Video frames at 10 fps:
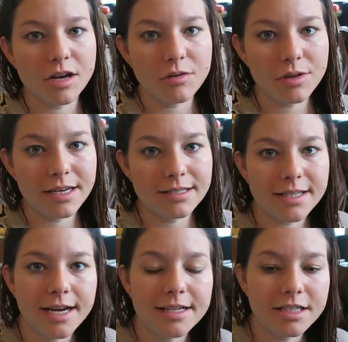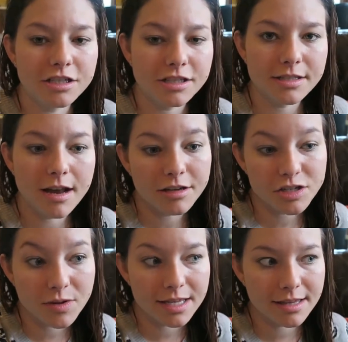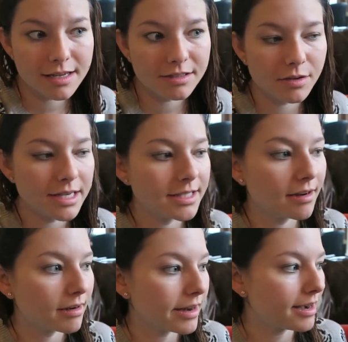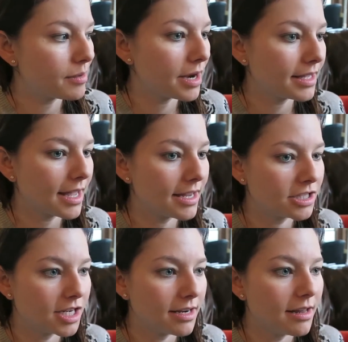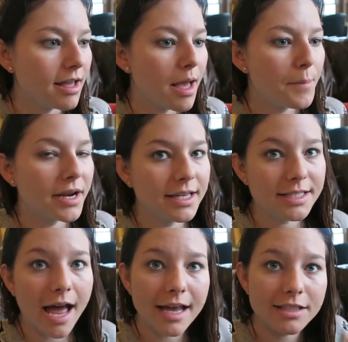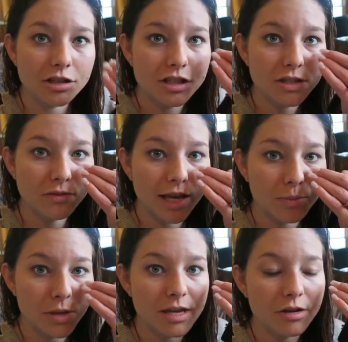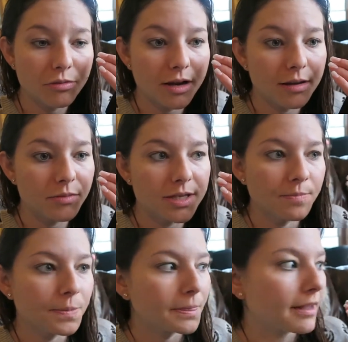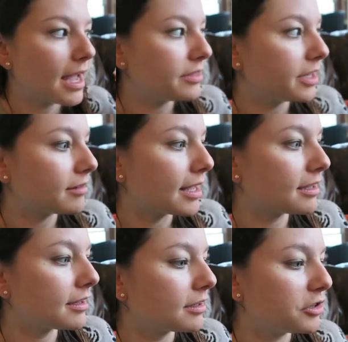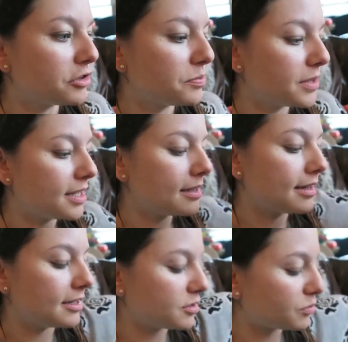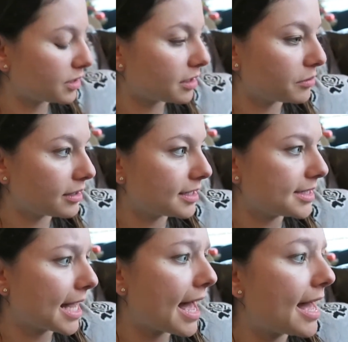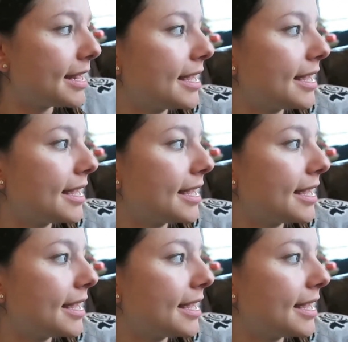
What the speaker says: So they decided to just not do anything. So he's not on any medication, but his eyes are just like pink rimmed and they're like goopy, and it's really, really sad.